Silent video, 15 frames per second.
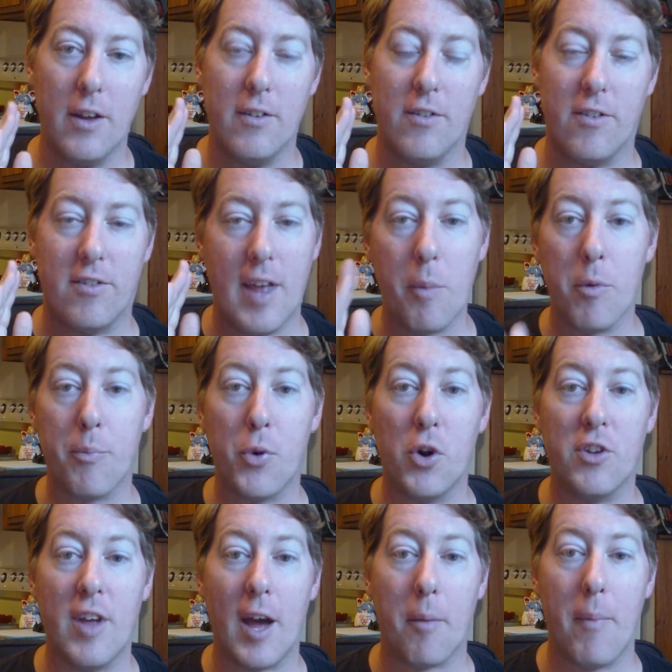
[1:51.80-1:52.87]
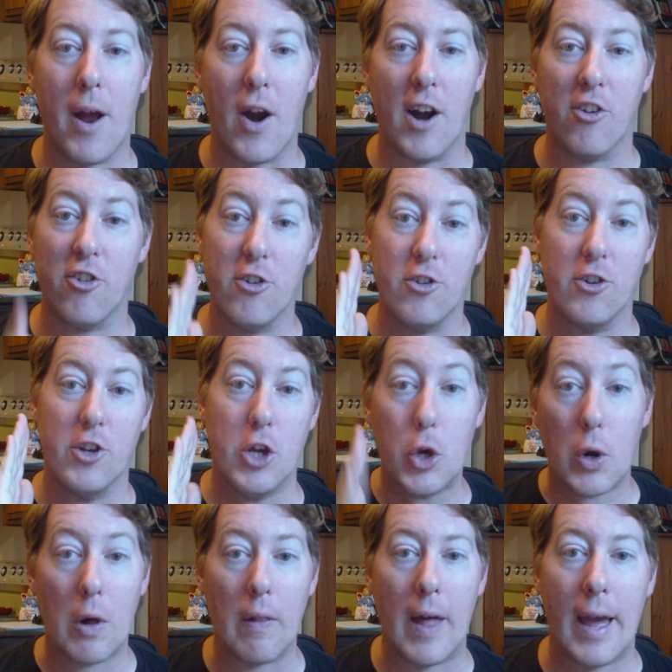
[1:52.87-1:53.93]
Same with Protect Marriage. You
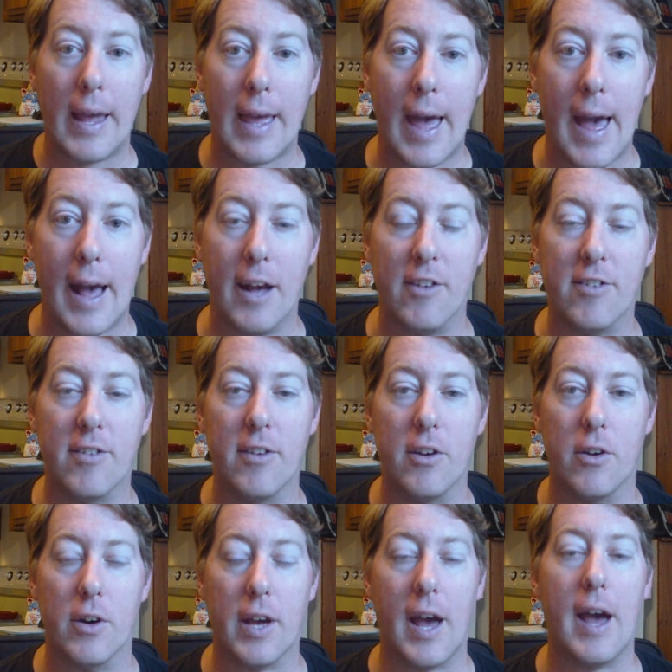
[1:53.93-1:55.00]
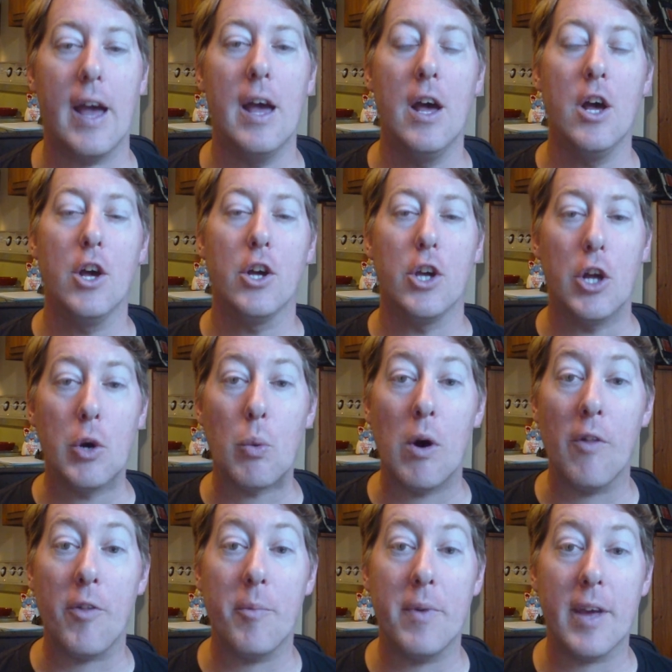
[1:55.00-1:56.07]
don't like gays. Okay? You don't
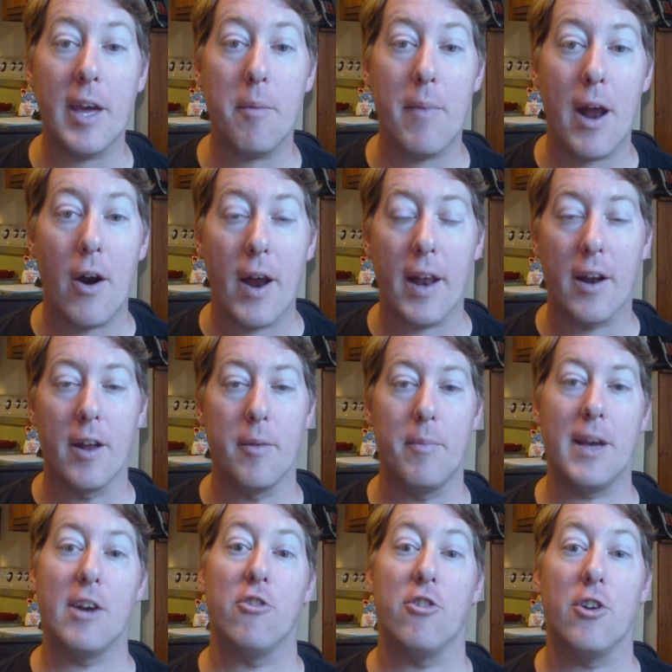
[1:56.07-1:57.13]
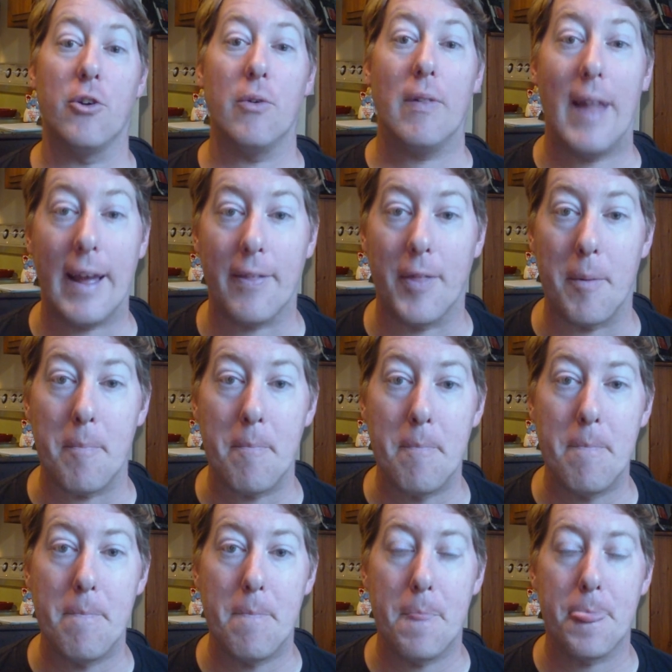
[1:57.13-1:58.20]
want them to get married because you don't like them.
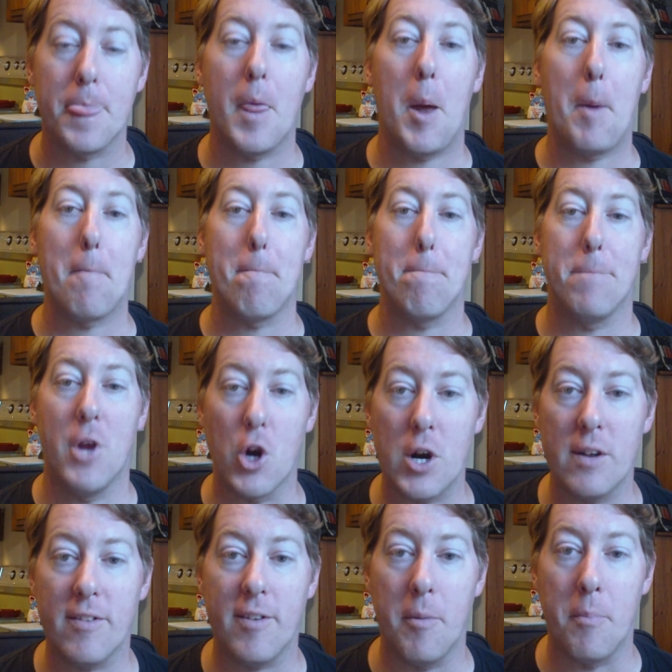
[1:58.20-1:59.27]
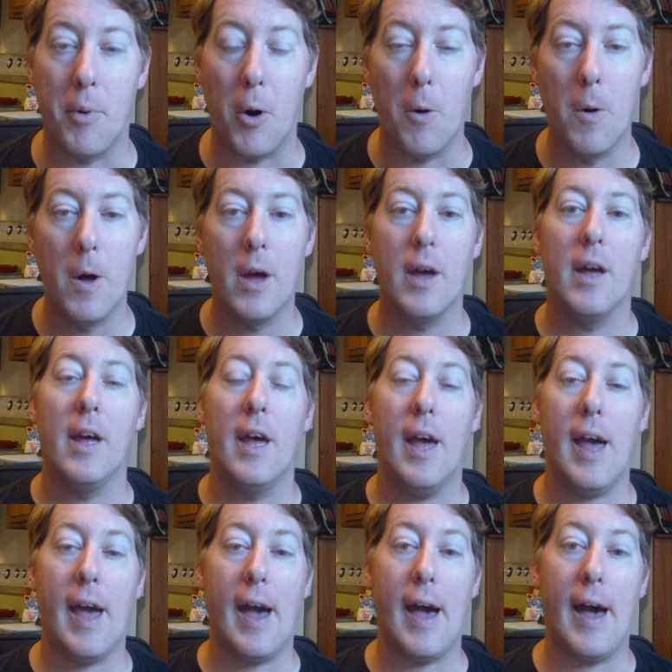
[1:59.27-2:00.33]
Pure and simple.
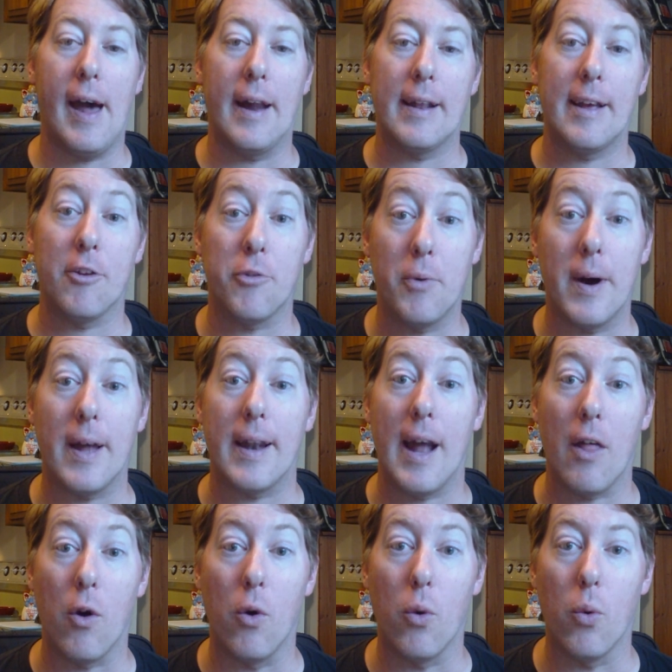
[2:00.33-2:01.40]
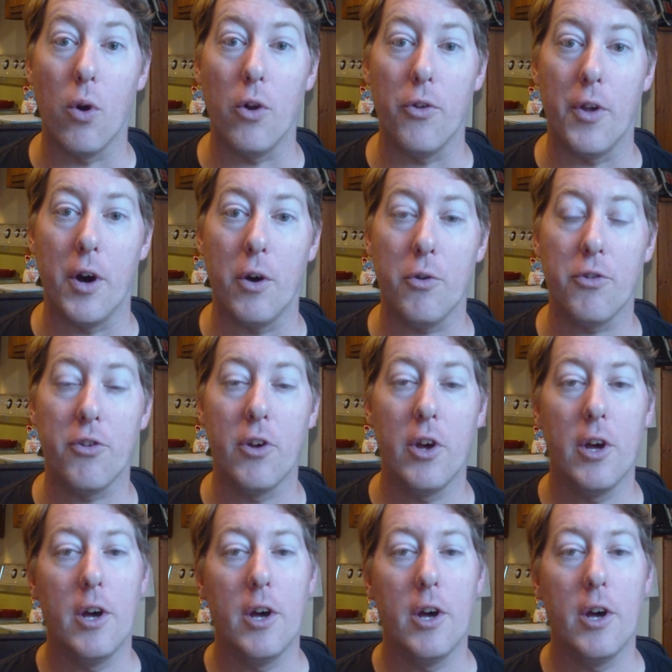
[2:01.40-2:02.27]
And guess what? Now the whole world knows.